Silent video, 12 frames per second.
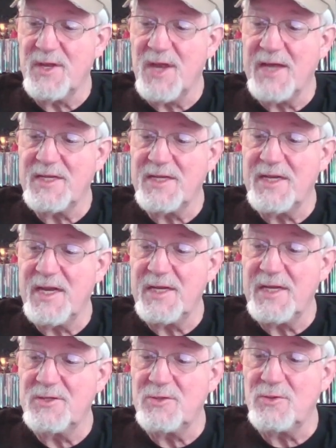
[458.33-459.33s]

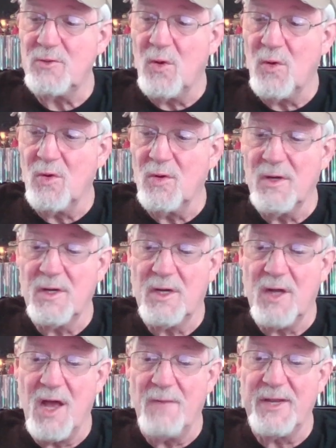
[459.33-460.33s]
1982 horror
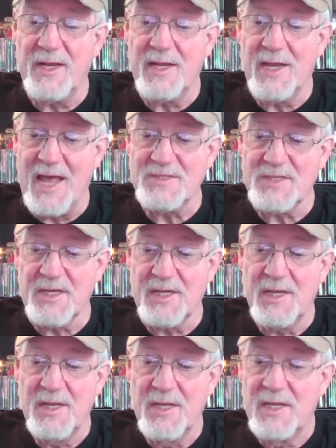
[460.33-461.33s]
comedy
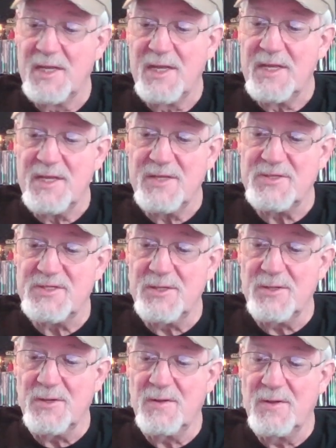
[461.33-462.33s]
classic, is still